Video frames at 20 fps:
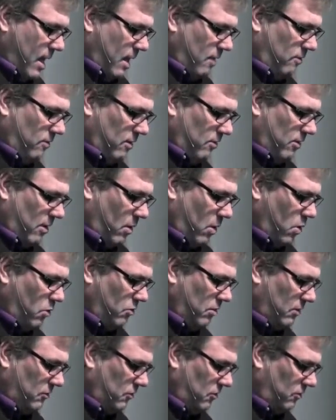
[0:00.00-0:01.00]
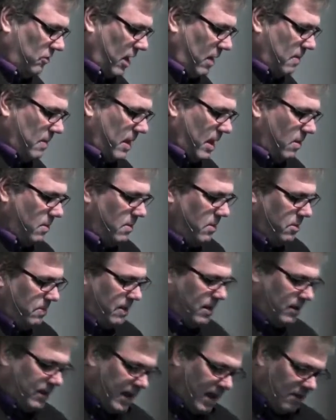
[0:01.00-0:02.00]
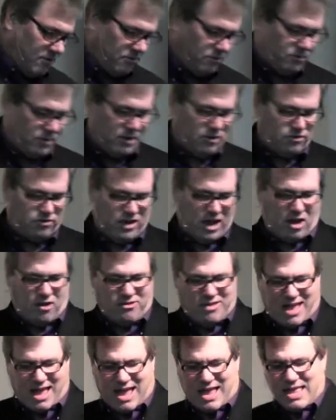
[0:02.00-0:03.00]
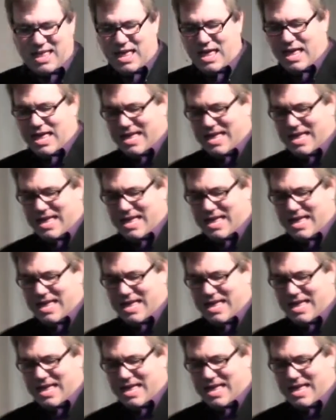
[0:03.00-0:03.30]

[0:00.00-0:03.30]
It says that whosoever shall say, Be thou removed, be thou cast into sea, shall not